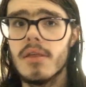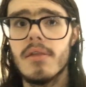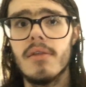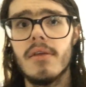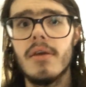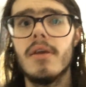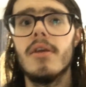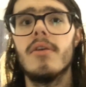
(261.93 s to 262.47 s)

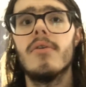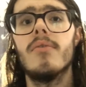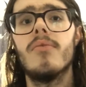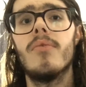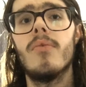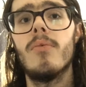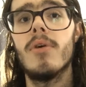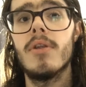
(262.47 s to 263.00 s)
See,
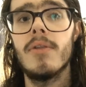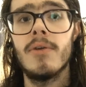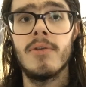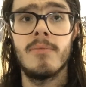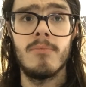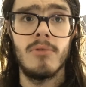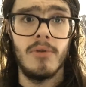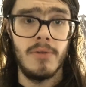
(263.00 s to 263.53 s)
one of those
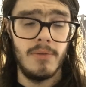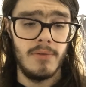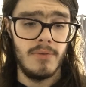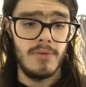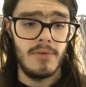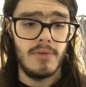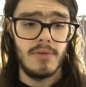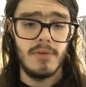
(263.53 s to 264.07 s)

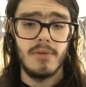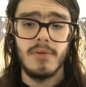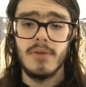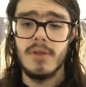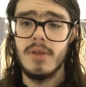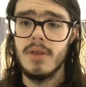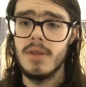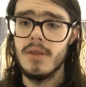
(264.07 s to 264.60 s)
brothers
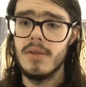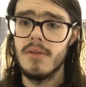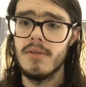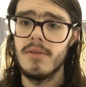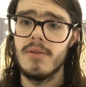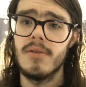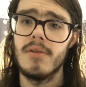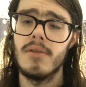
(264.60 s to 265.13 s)

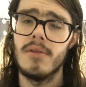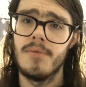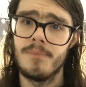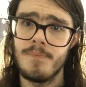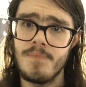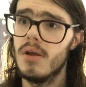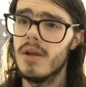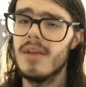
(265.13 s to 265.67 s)
is,
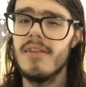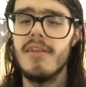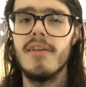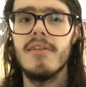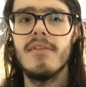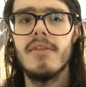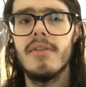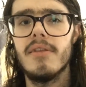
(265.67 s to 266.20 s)
I guess
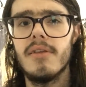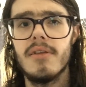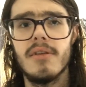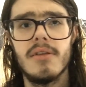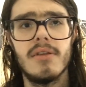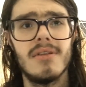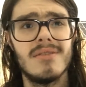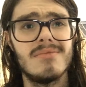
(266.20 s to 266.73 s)
he's
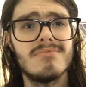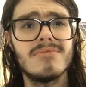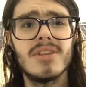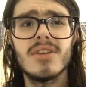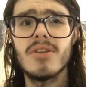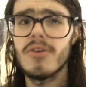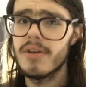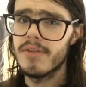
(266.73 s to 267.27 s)
the
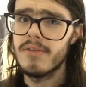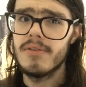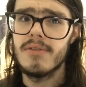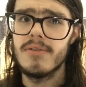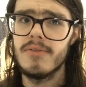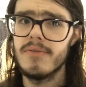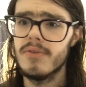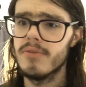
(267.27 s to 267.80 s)

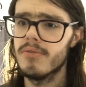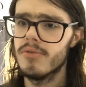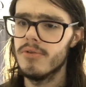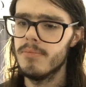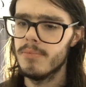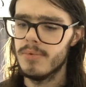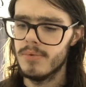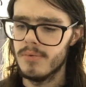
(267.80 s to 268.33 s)
nicest of the group.
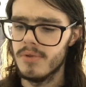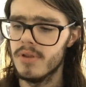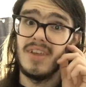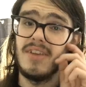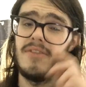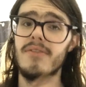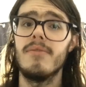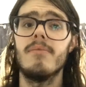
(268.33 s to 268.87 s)

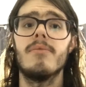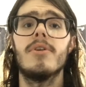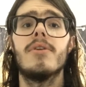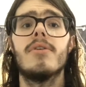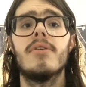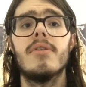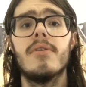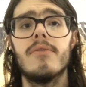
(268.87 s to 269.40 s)
He
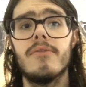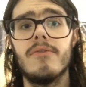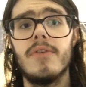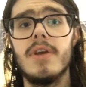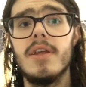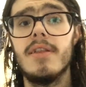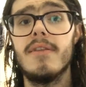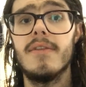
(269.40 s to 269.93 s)

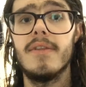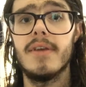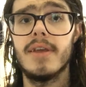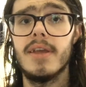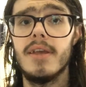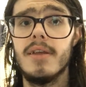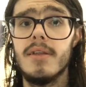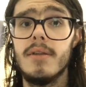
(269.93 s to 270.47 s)
feeds the
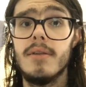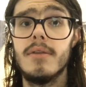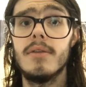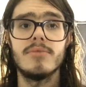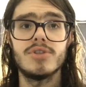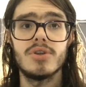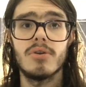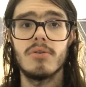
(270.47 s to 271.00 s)
kid
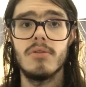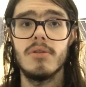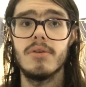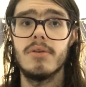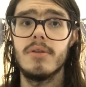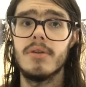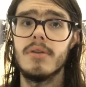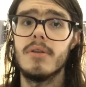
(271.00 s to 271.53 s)

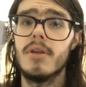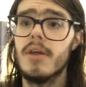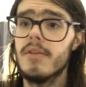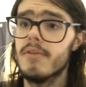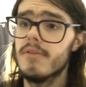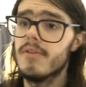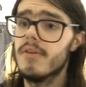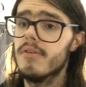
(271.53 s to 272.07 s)
chocolate and other
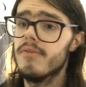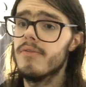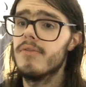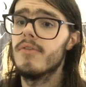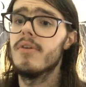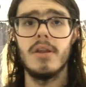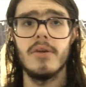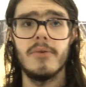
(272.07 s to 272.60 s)
stuff.
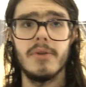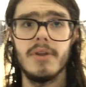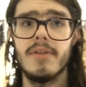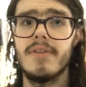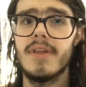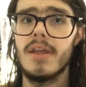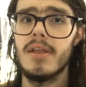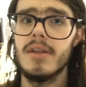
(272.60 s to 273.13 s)
And he's
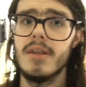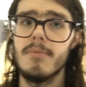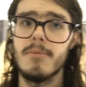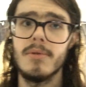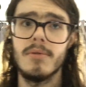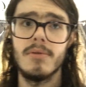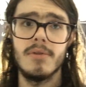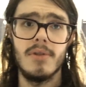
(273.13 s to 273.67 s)
telling him
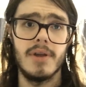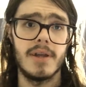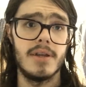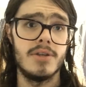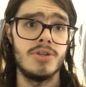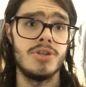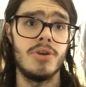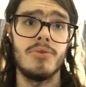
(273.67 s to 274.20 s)
a
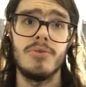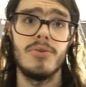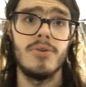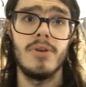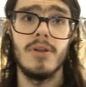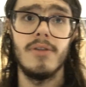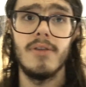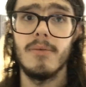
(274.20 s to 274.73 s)
joke
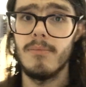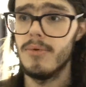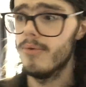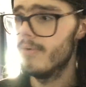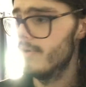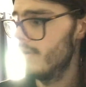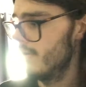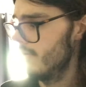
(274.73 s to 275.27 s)
at some
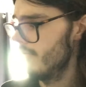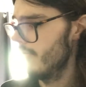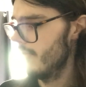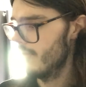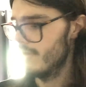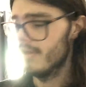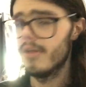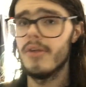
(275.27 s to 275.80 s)
point and all
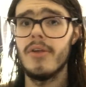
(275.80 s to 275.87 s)
that.